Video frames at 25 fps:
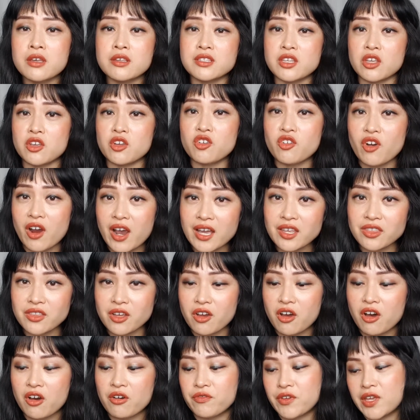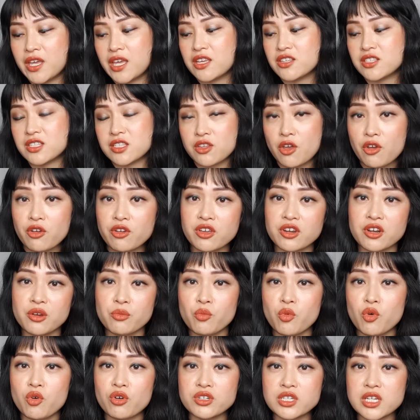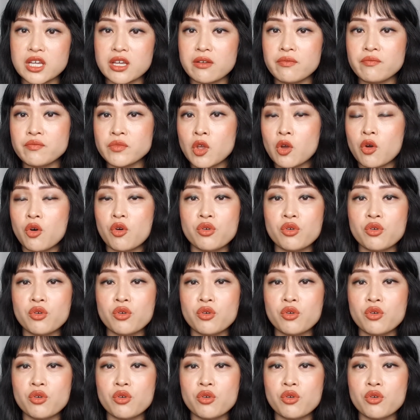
So you grind the coffee, soak it in water,